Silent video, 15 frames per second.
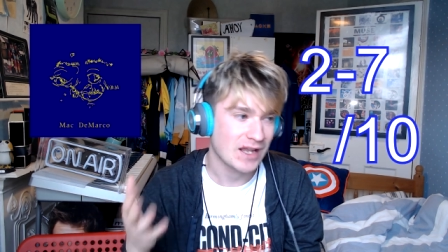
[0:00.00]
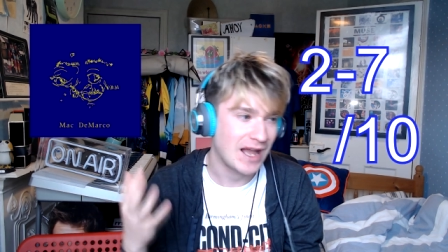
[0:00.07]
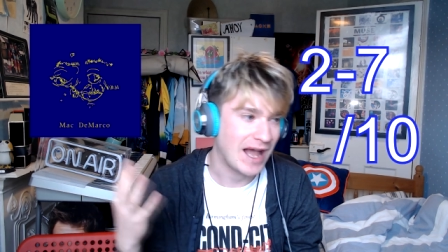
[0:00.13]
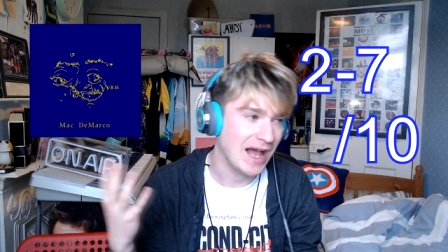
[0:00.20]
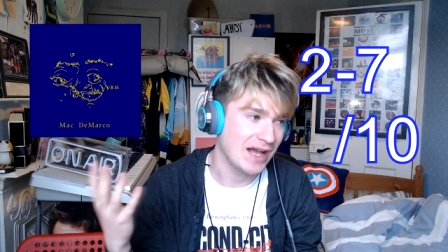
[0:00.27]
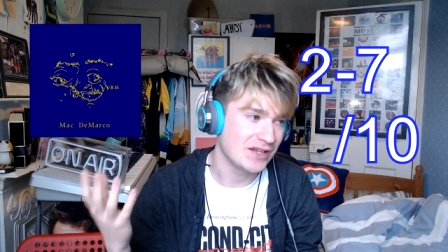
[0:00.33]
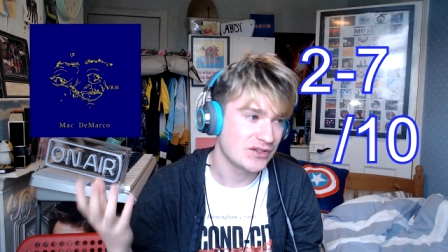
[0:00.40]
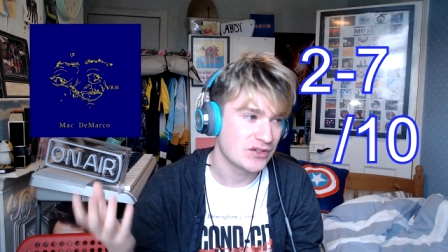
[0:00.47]

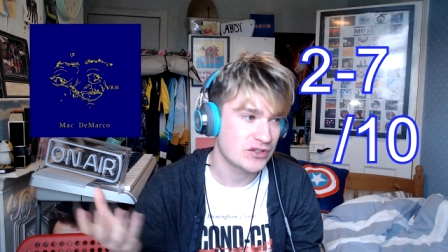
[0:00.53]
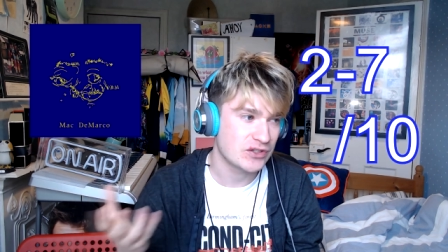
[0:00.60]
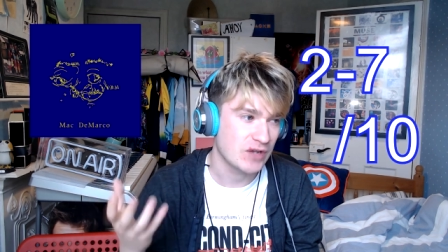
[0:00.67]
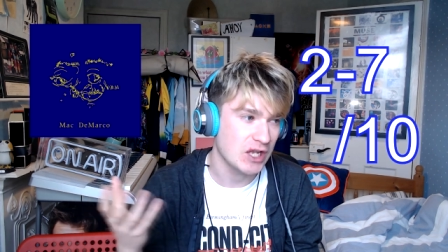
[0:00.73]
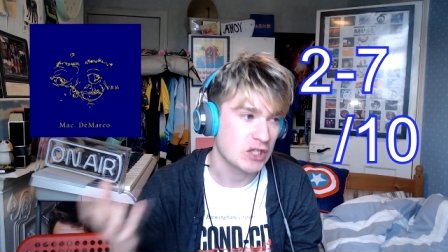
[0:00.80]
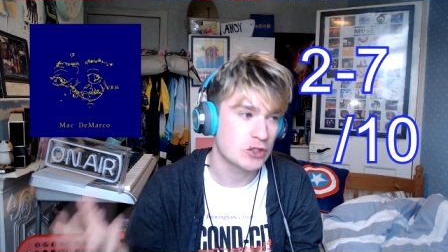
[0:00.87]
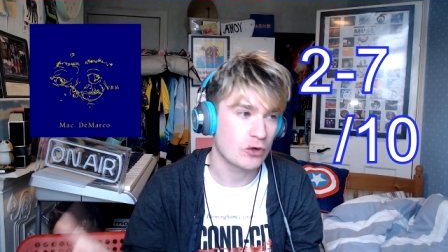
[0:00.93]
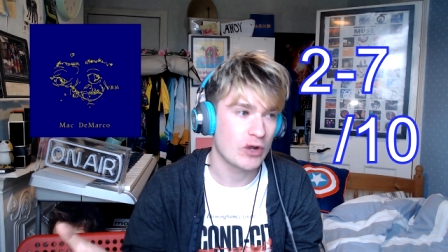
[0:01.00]
and
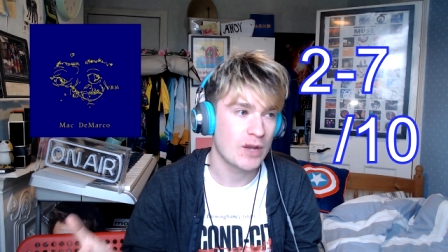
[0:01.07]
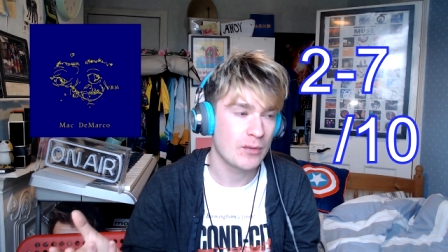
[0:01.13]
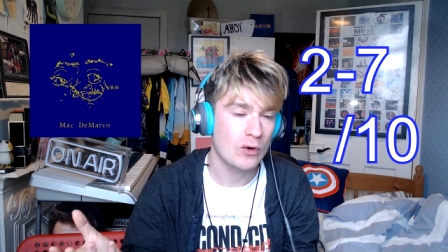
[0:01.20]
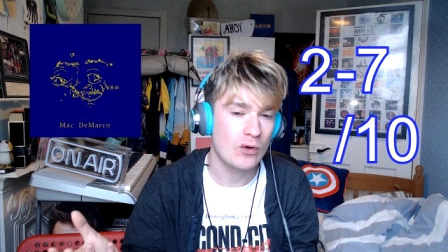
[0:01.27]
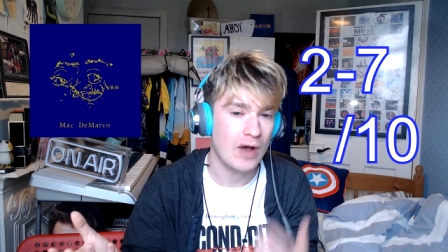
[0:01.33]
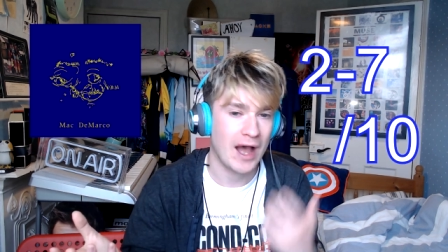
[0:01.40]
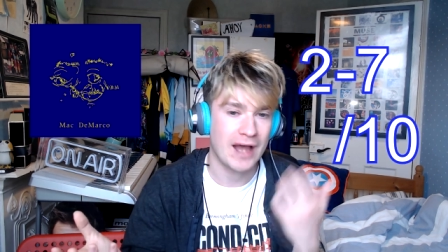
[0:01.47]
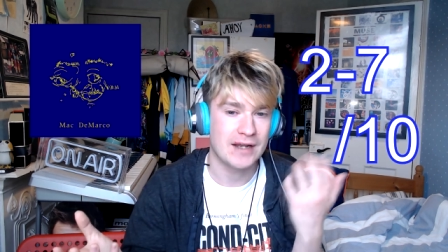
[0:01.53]

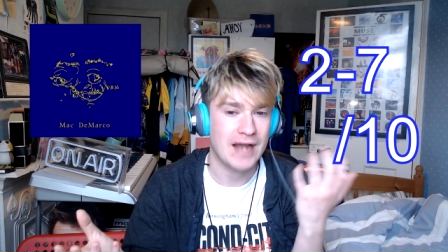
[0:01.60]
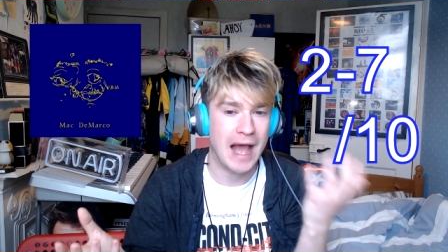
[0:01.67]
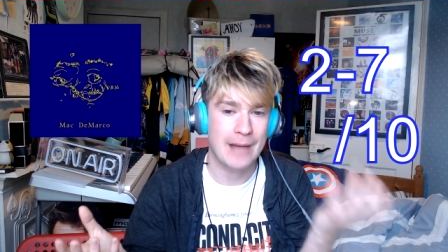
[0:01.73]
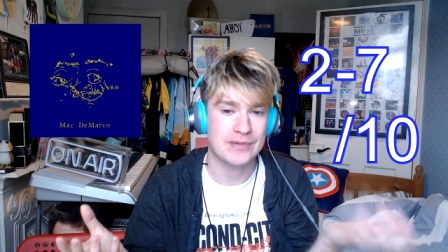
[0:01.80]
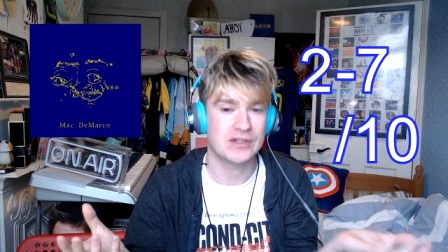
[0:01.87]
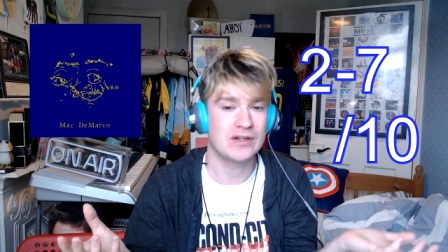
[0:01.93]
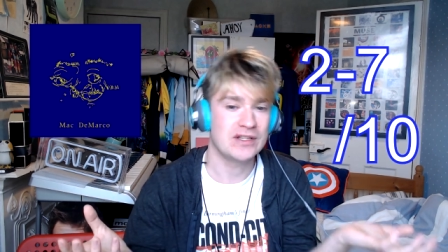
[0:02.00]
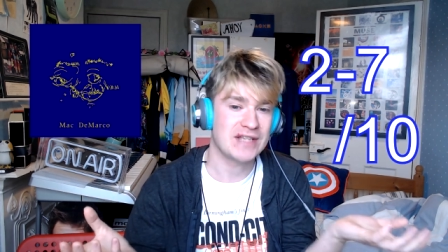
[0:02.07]
enjoyable and
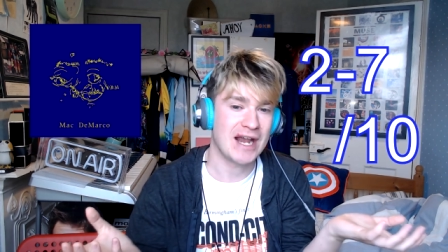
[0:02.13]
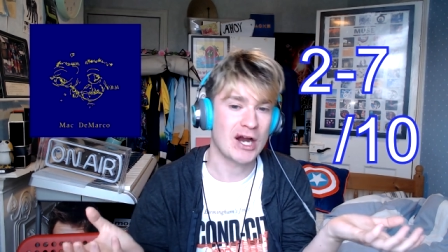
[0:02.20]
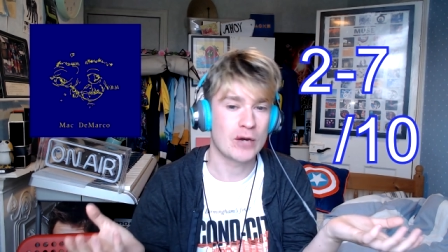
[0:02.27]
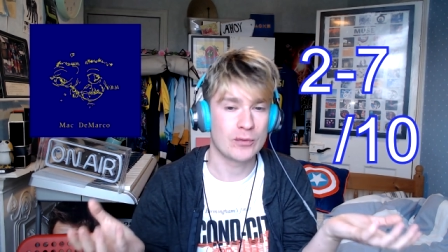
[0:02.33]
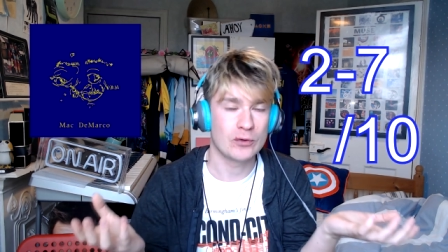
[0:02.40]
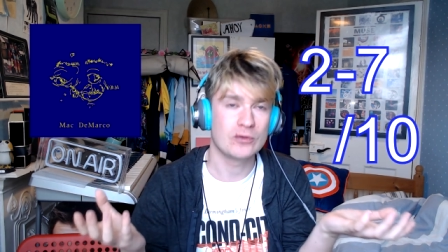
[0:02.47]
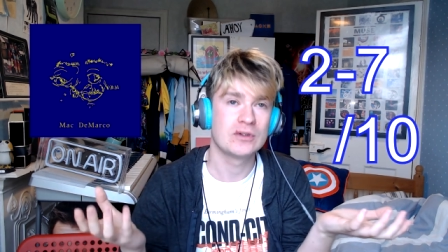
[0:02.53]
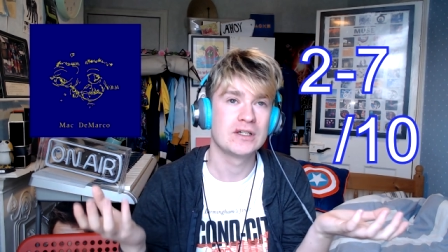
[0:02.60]
absolutely
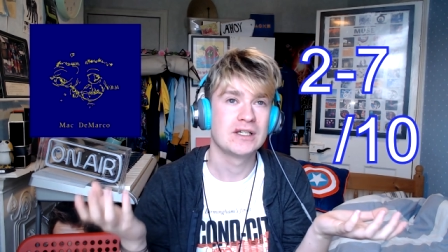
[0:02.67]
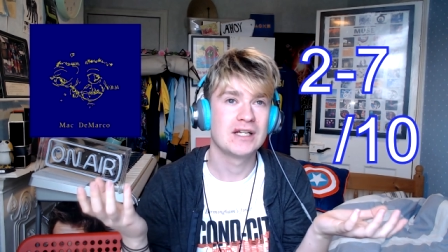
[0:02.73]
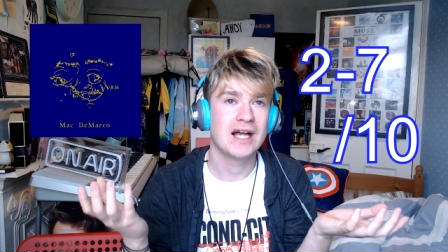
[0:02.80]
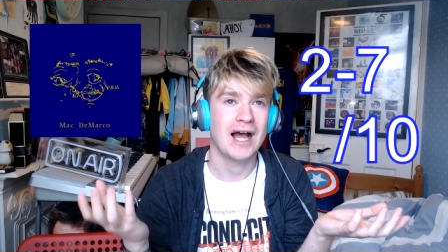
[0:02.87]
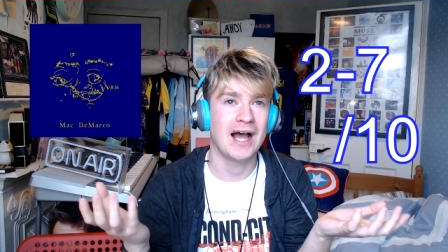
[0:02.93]
terrible. And